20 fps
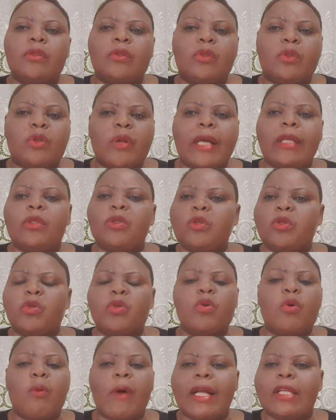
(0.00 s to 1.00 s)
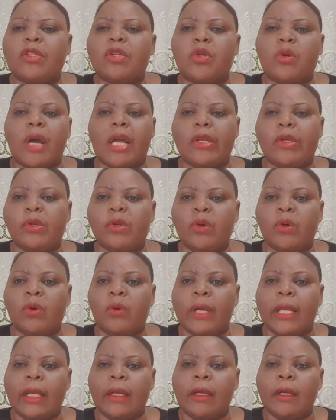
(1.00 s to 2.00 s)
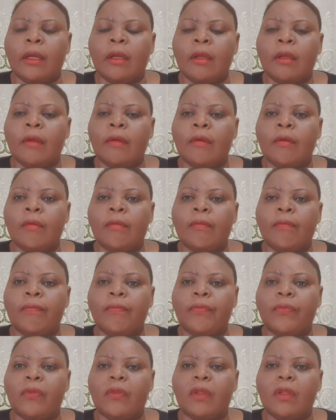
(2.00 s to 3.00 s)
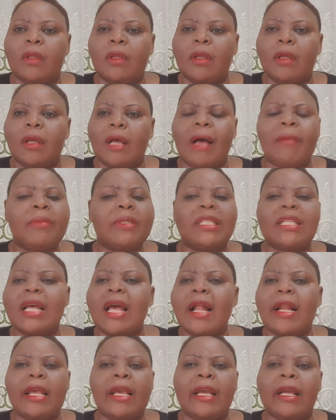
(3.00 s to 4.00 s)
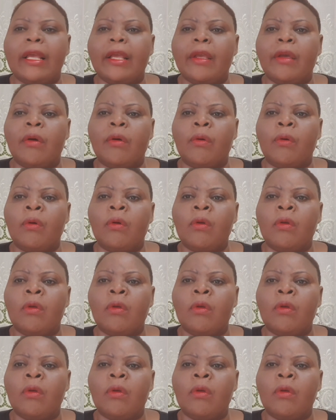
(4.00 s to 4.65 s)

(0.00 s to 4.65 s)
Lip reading: try to do what you are doing. I'm telling you.